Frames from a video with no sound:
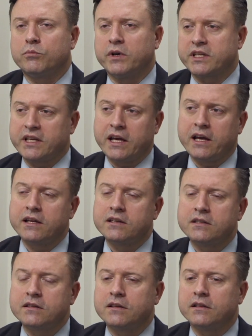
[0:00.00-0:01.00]
But
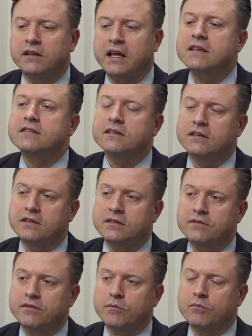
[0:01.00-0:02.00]
can the
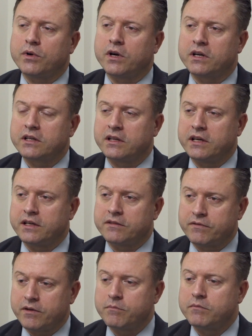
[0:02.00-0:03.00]
lessons from
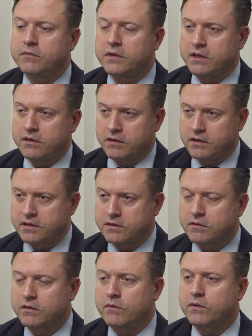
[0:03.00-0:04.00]
Parkland, from the
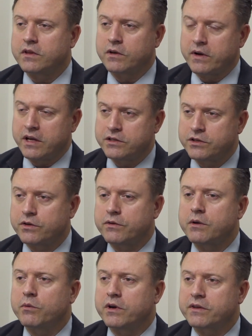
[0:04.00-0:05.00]
grand
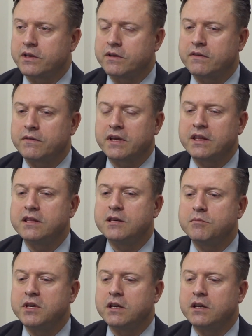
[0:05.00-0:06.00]
jury work that you've done, can
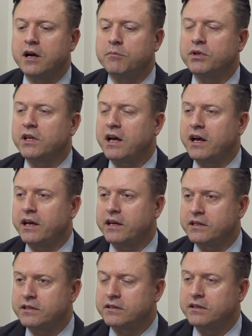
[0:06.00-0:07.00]
they be
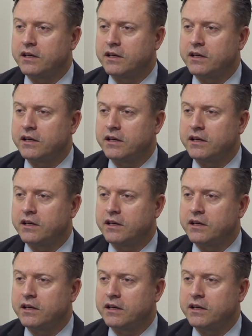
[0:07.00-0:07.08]
applied